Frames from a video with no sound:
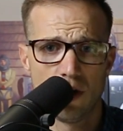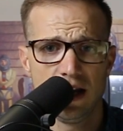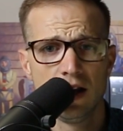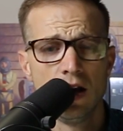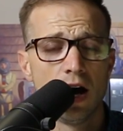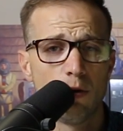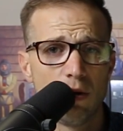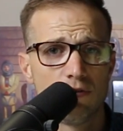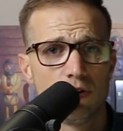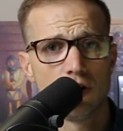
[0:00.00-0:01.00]
rate.
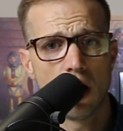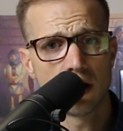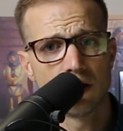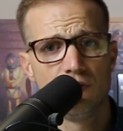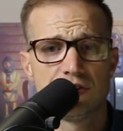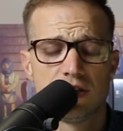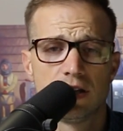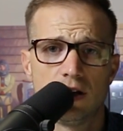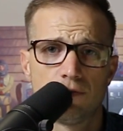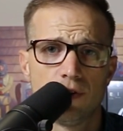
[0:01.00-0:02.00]
However, not
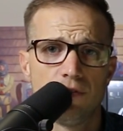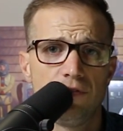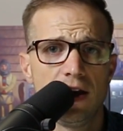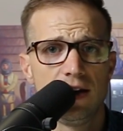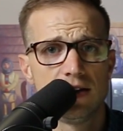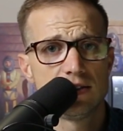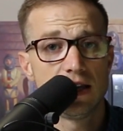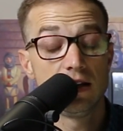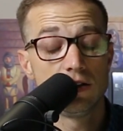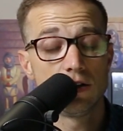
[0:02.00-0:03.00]
convincing enough for the Fed, as
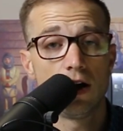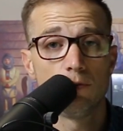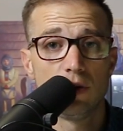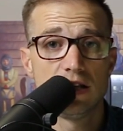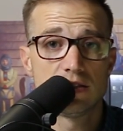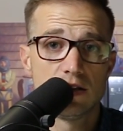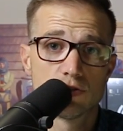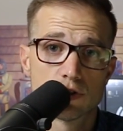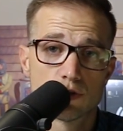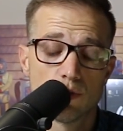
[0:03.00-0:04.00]
they did not raise
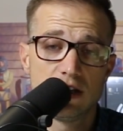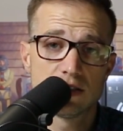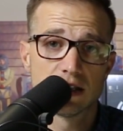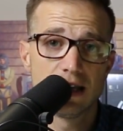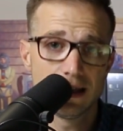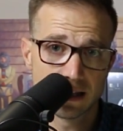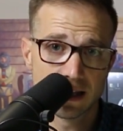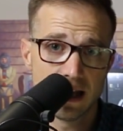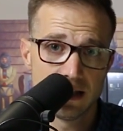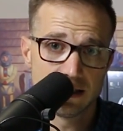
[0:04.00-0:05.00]
interest rates and kick the
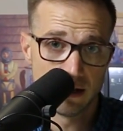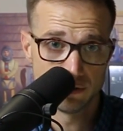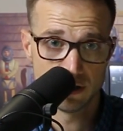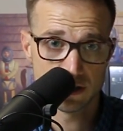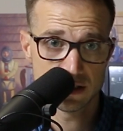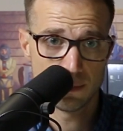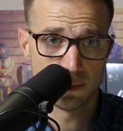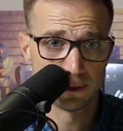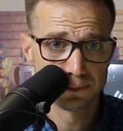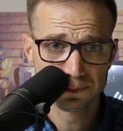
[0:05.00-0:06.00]
can down to
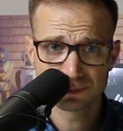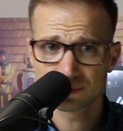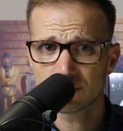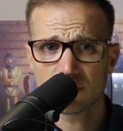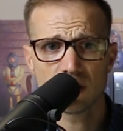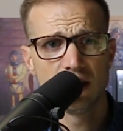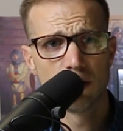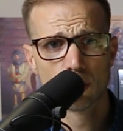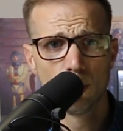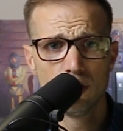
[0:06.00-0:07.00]
December.
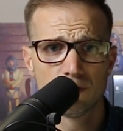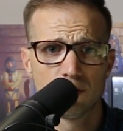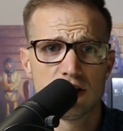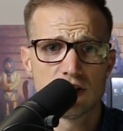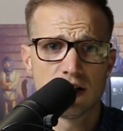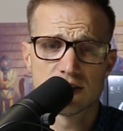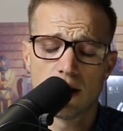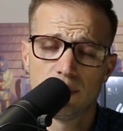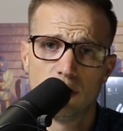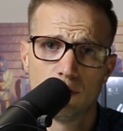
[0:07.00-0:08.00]
Now, core inflation has
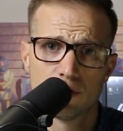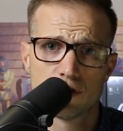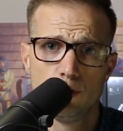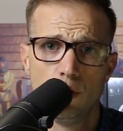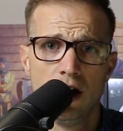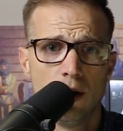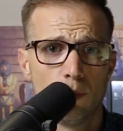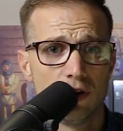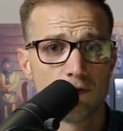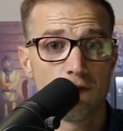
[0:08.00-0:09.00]
not been over
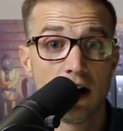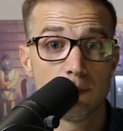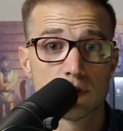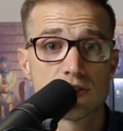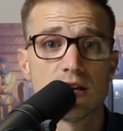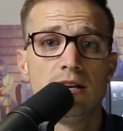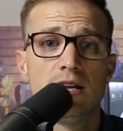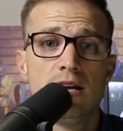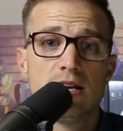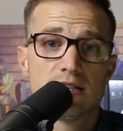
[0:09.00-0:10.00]
2.5%
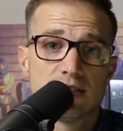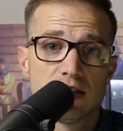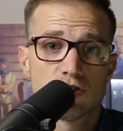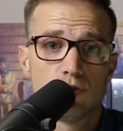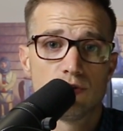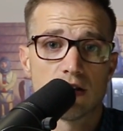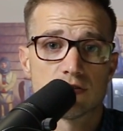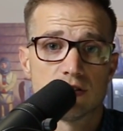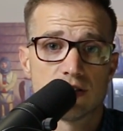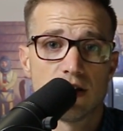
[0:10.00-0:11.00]
since
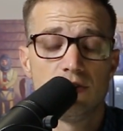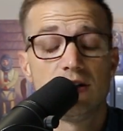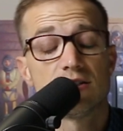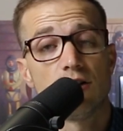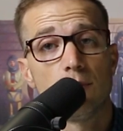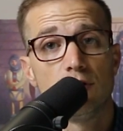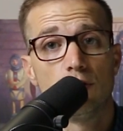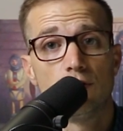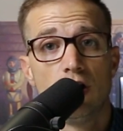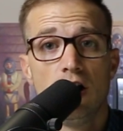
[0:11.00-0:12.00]
2007. It has not been
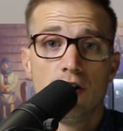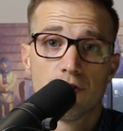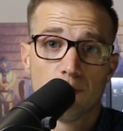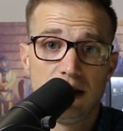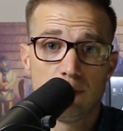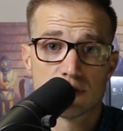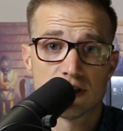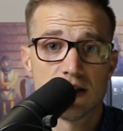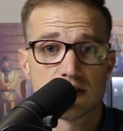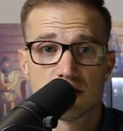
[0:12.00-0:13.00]
over
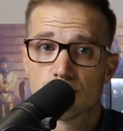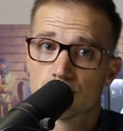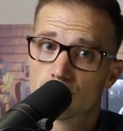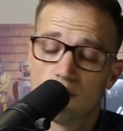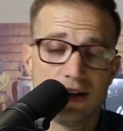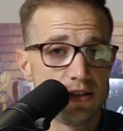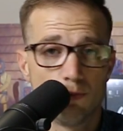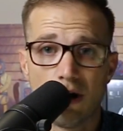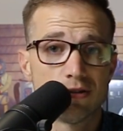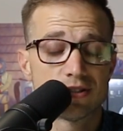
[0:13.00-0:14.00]
3% since those crazy
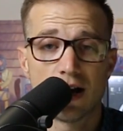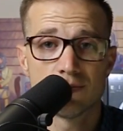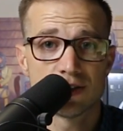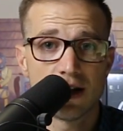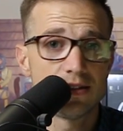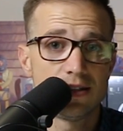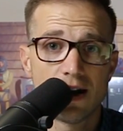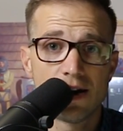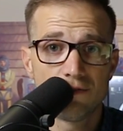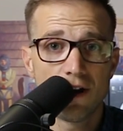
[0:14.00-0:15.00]
and wild times in
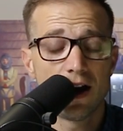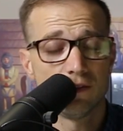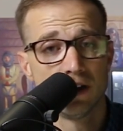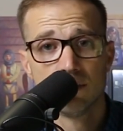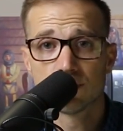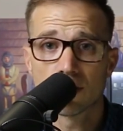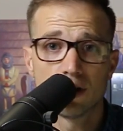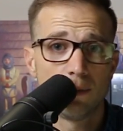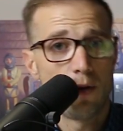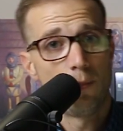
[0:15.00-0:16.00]
1995. I'm
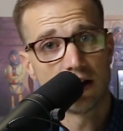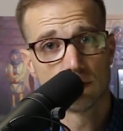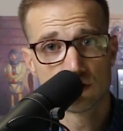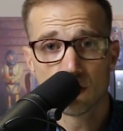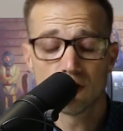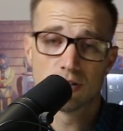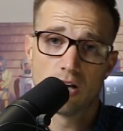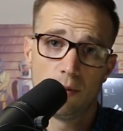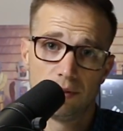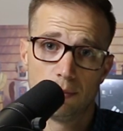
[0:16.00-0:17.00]
talking about Michael Jordan
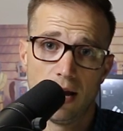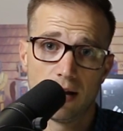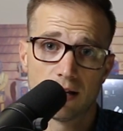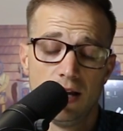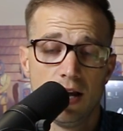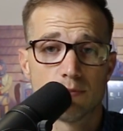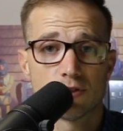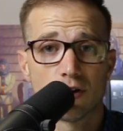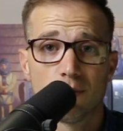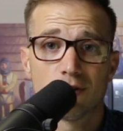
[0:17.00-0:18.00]
coming back. I'm
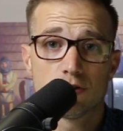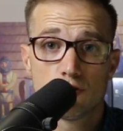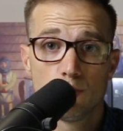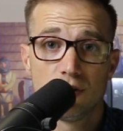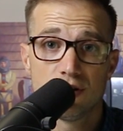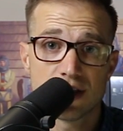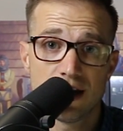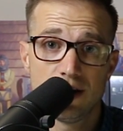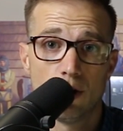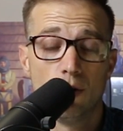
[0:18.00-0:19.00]
talking about the Super
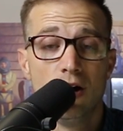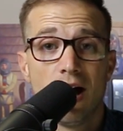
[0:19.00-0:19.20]
Nintendo.